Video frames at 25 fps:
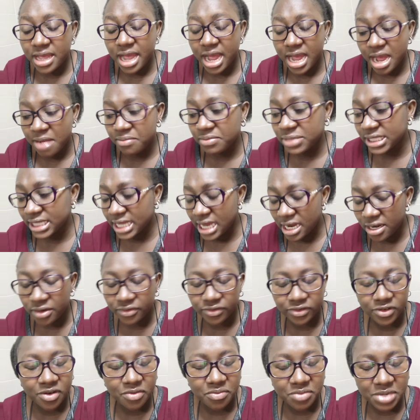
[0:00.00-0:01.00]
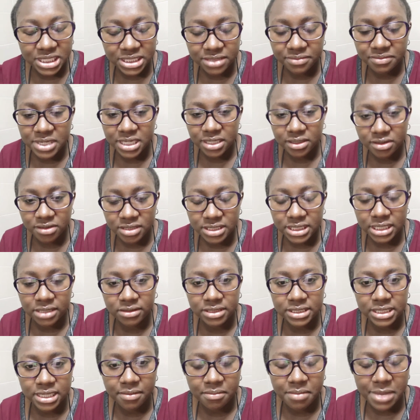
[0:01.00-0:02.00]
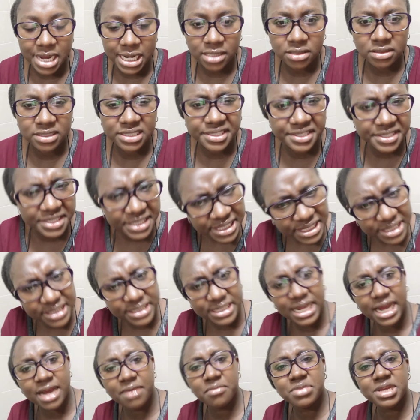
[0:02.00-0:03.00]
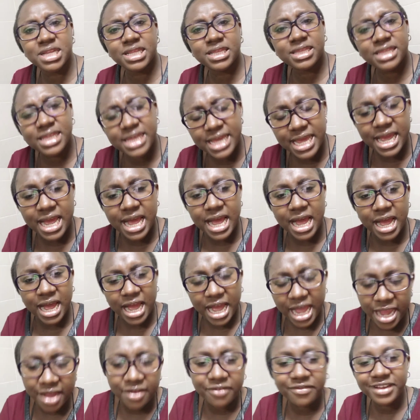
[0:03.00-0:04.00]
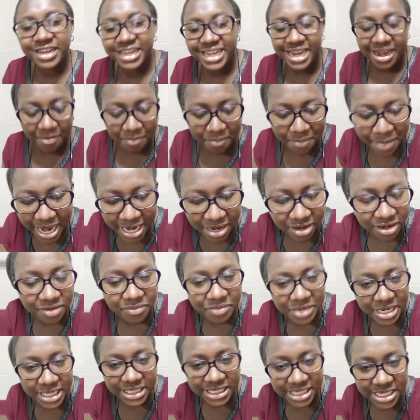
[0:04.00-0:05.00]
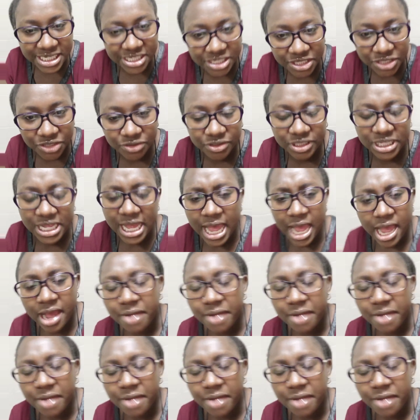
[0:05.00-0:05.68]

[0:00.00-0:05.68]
I am scared of commitment because I was abandoned. Shit, I've been there. I have had abandonment issues.